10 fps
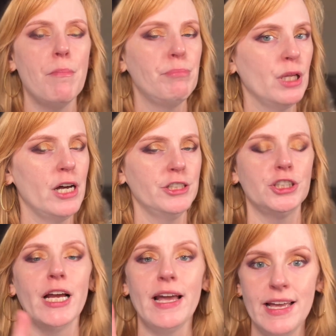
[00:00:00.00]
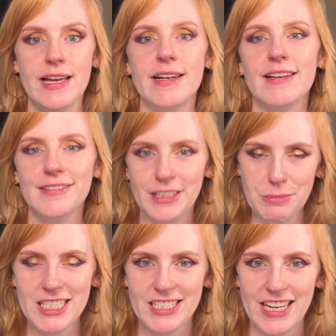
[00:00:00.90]
blush, and
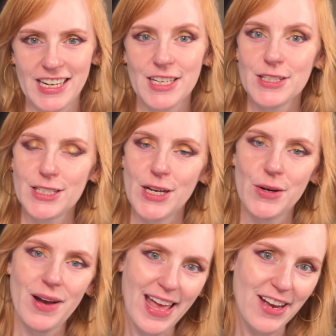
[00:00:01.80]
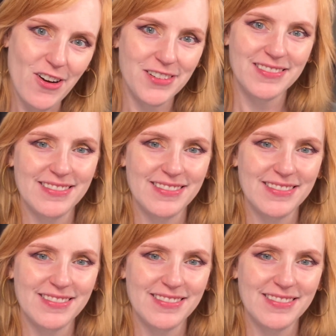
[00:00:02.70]
lipstick. So hang on.